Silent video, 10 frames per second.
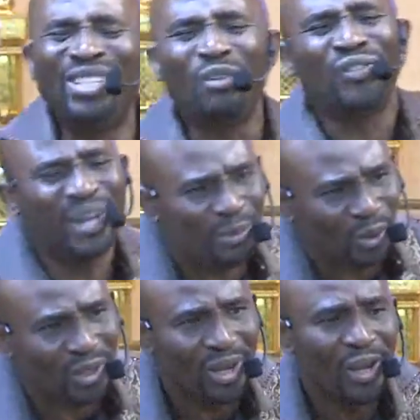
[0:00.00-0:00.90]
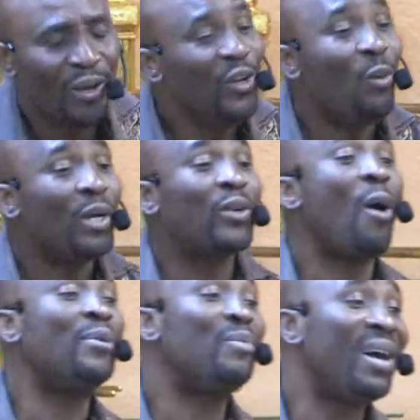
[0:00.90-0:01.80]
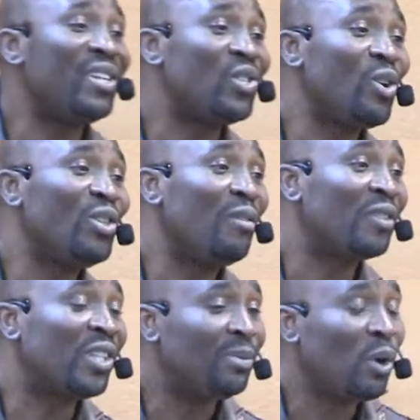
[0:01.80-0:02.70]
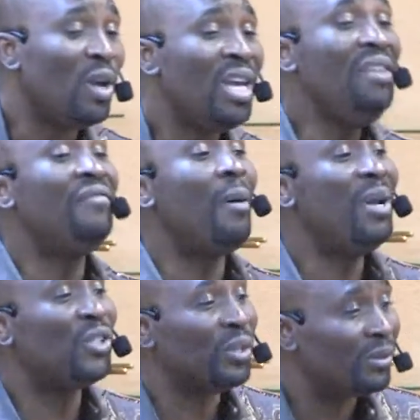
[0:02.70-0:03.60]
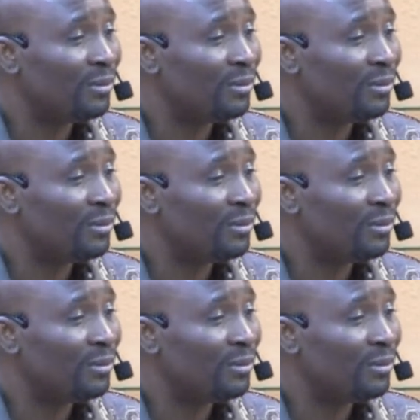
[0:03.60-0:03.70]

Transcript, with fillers: of scriptures. You know what comes by the studying of scripture? Information.